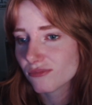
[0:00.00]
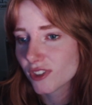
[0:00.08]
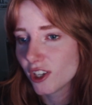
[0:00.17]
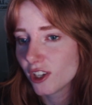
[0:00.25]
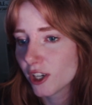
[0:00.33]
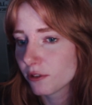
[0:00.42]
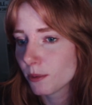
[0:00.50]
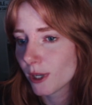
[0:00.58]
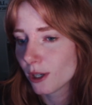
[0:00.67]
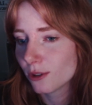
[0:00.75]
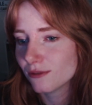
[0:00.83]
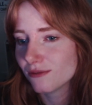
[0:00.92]
enough
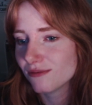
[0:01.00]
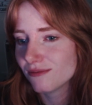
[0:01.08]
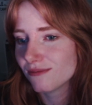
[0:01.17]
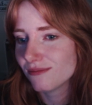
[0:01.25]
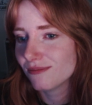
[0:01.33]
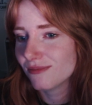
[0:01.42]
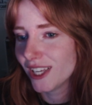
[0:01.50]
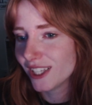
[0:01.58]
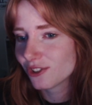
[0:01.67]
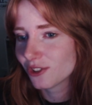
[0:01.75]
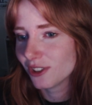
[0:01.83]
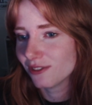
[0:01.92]
about the
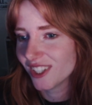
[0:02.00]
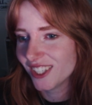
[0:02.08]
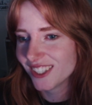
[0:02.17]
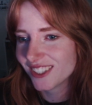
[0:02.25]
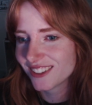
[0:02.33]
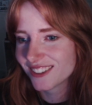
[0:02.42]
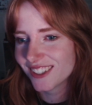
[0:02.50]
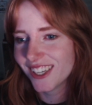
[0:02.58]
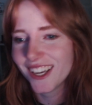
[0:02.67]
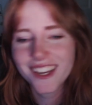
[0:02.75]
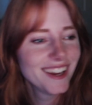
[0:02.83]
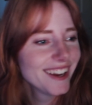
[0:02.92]
history of Linux.
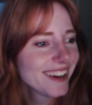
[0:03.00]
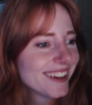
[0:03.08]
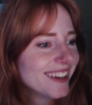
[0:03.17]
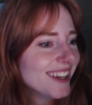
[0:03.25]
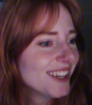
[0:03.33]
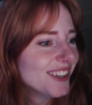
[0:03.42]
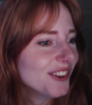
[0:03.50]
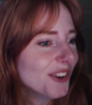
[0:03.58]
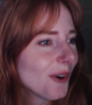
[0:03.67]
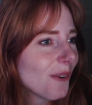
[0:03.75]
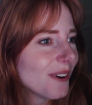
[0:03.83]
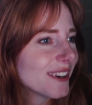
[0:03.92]

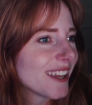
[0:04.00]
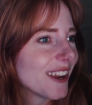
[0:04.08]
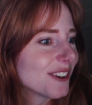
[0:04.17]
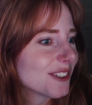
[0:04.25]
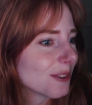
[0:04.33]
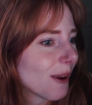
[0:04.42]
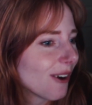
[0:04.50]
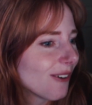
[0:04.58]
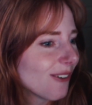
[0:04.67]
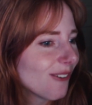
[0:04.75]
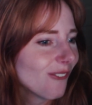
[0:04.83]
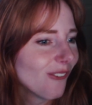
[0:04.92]
No one cares
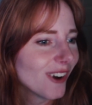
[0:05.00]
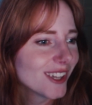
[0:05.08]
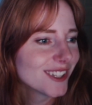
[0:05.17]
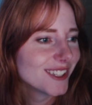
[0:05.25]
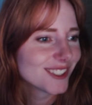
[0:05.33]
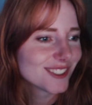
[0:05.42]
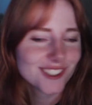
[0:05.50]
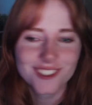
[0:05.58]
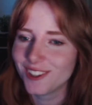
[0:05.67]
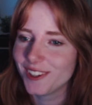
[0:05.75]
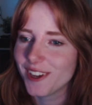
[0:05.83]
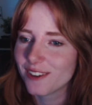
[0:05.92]
about what Linux is
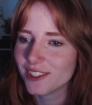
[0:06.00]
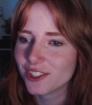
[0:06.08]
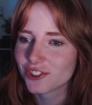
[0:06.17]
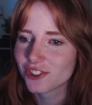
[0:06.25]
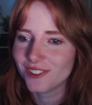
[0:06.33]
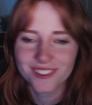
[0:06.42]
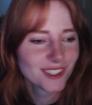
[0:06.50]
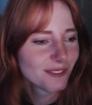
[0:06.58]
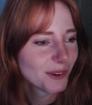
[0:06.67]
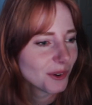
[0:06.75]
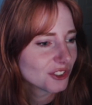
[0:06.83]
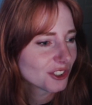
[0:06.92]
in the definitions.
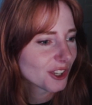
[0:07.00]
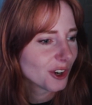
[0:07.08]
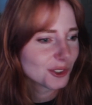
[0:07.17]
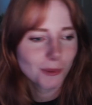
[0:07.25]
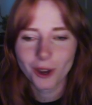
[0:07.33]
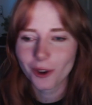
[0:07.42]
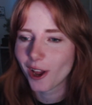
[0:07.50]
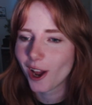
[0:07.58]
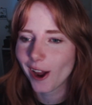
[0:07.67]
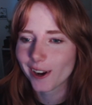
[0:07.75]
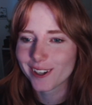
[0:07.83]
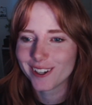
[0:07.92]
Everyone just cares about
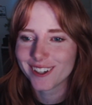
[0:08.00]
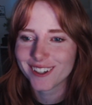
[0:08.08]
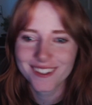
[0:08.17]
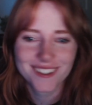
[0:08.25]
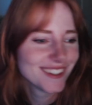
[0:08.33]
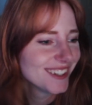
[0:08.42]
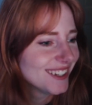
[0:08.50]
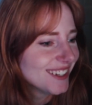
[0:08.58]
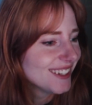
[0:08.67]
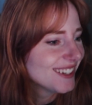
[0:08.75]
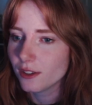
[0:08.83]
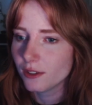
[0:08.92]
hacking.
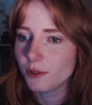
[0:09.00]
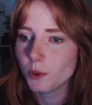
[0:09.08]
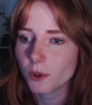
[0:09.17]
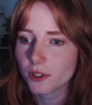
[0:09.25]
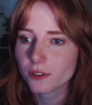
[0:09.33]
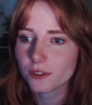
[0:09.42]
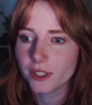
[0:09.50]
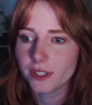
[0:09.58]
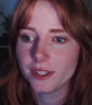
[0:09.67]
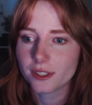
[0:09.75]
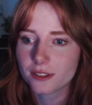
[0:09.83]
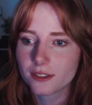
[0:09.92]
If you want to learn
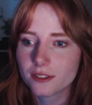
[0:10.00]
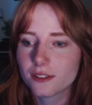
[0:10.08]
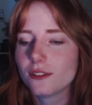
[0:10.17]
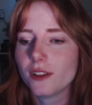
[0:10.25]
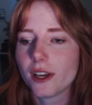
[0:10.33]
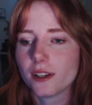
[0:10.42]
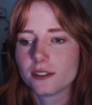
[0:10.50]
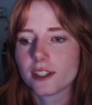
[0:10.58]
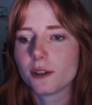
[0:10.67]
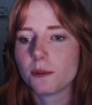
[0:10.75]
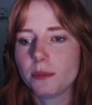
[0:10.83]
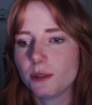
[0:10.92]
Linux, that is
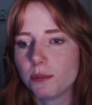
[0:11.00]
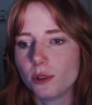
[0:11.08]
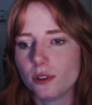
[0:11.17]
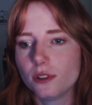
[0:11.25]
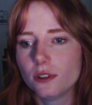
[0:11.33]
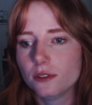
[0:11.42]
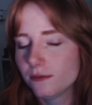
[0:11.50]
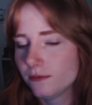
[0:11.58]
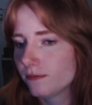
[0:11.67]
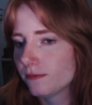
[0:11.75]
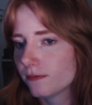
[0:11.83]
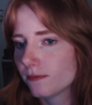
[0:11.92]
how people
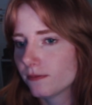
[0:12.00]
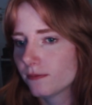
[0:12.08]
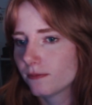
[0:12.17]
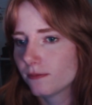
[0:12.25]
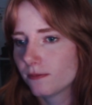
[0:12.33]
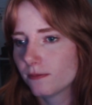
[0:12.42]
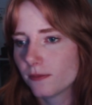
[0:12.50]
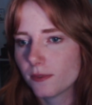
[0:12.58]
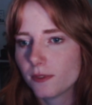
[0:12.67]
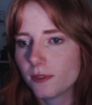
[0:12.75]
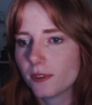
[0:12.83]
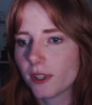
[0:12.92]

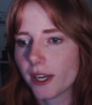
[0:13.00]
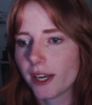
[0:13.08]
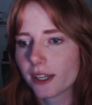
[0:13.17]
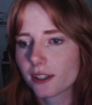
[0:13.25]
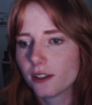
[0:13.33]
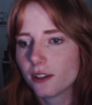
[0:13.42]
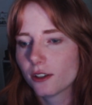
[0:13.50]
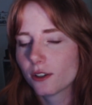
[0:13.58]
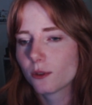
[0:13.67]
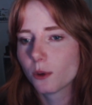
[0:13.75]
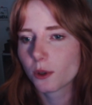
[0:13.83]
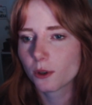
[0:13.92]
hack,
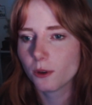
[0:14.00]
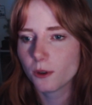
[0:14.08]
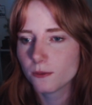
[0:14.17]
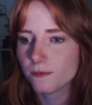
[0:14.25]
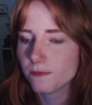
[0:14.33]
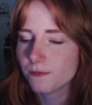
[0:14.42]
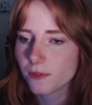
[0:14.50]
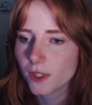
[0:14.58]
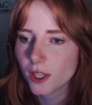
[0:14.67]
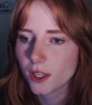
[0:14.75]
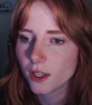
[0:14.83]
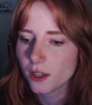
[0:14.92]
quote unquote.
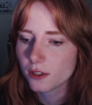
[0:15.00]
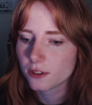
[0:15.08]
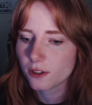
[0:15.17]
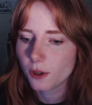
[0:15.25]
So